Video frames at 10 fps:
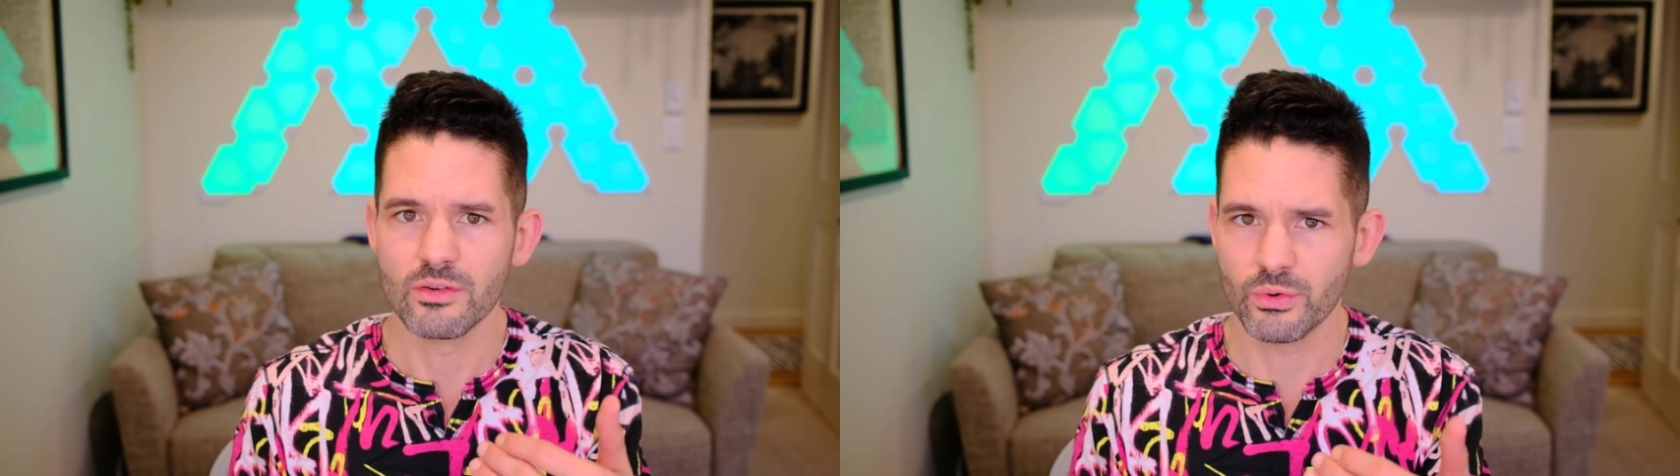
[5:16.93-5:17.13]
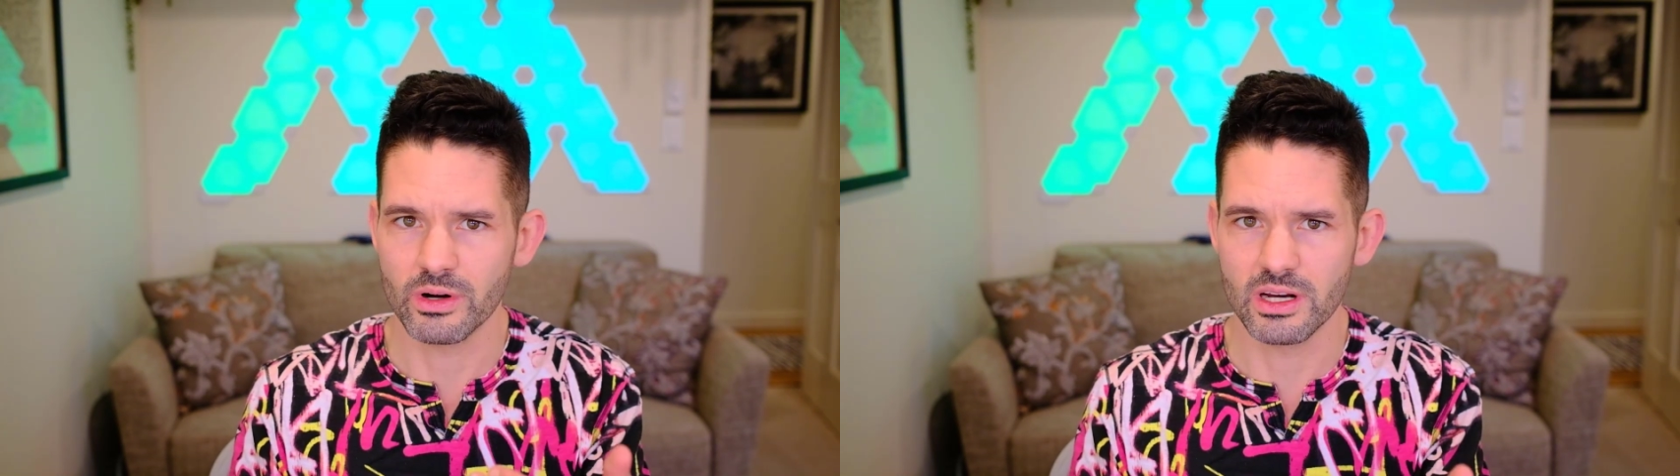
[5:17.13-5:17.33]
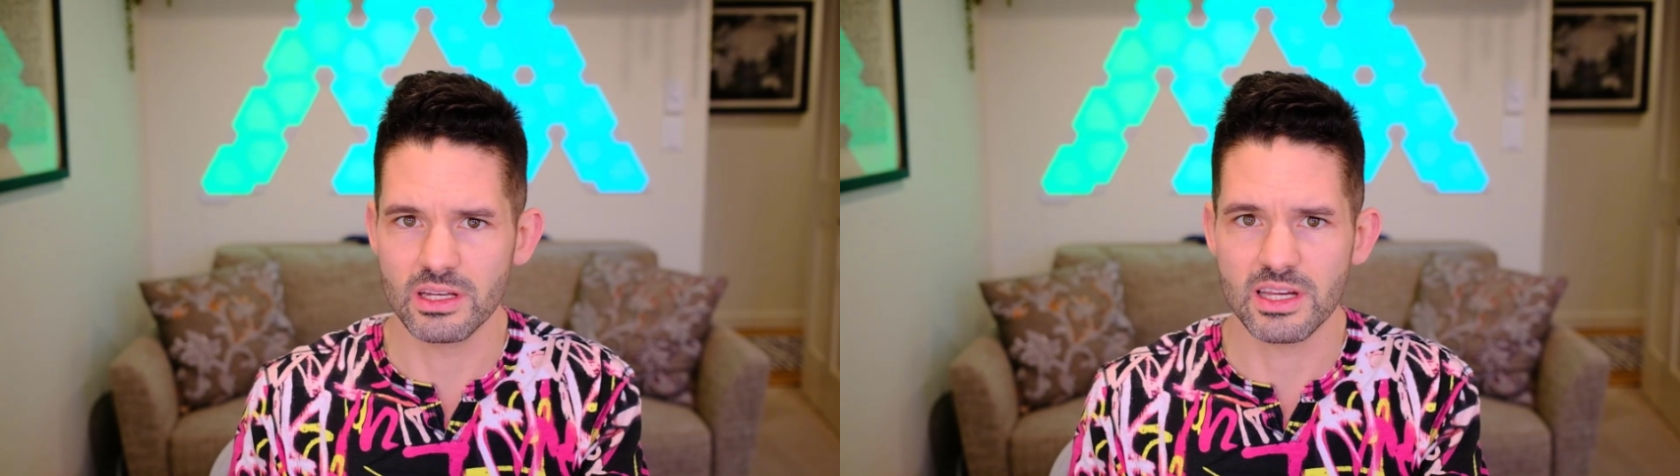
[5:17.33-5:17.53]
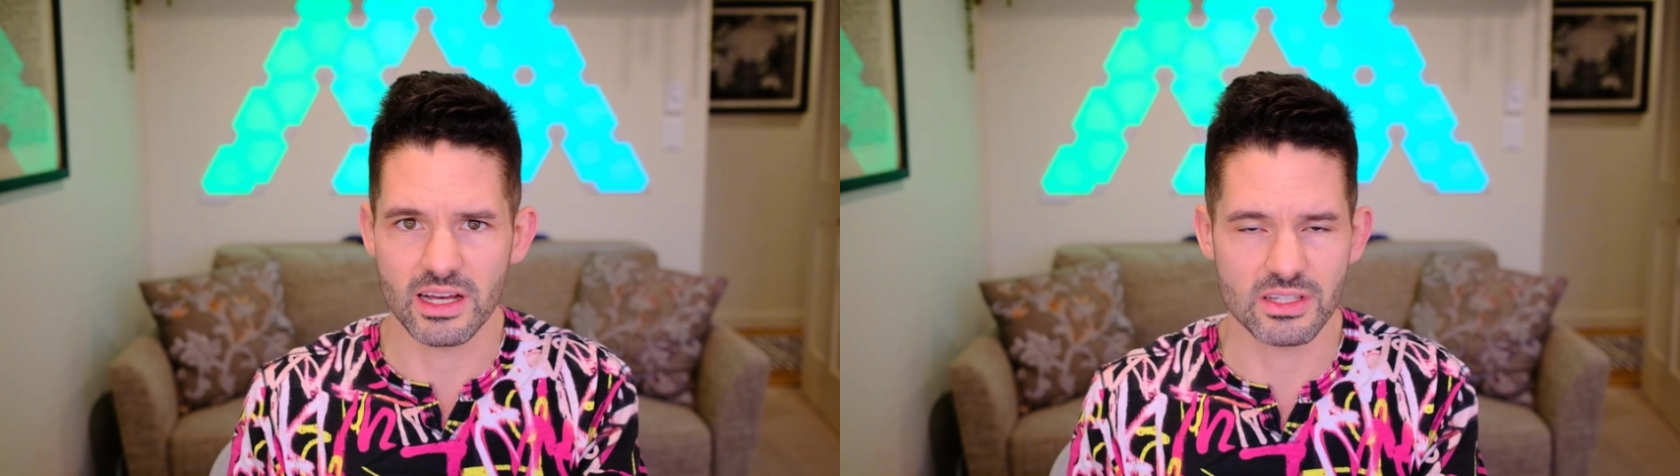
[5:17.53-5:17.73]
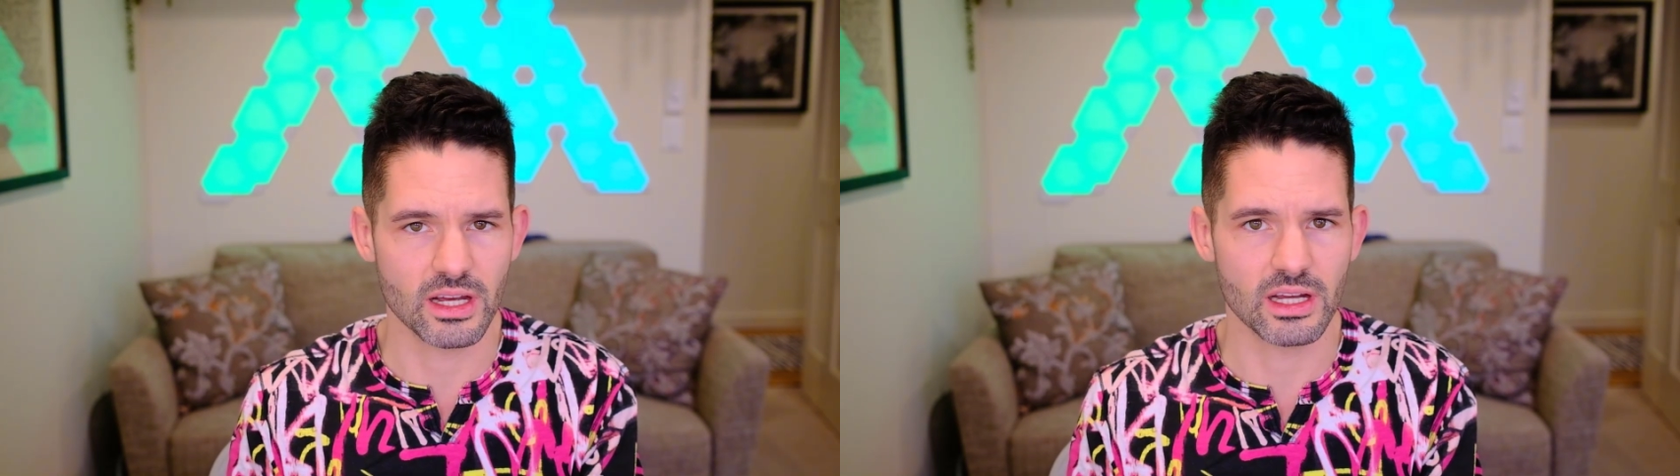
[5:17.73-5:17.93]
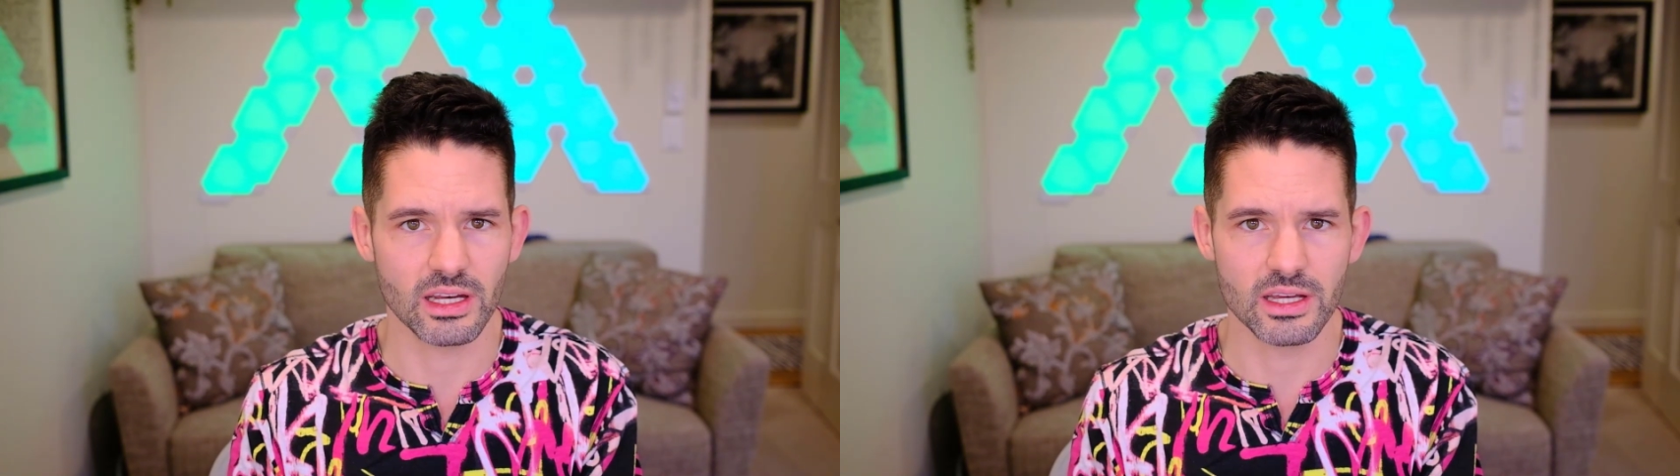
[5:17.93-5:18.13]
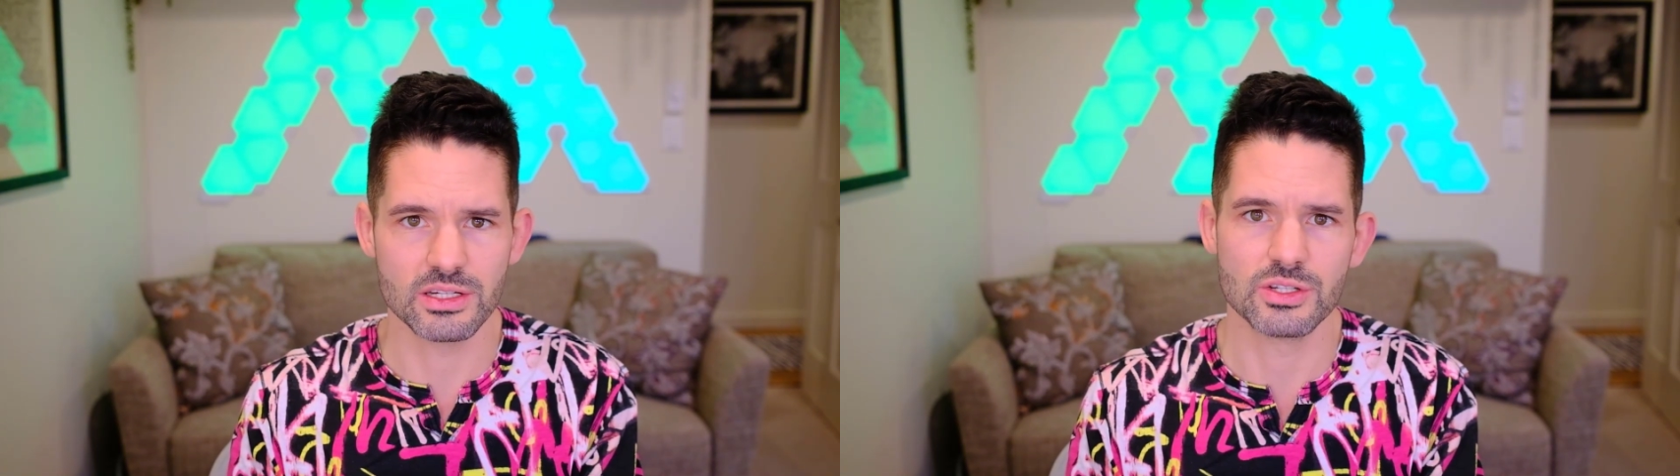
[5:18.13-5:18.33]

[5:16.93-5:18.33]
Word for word: or any DAX calculations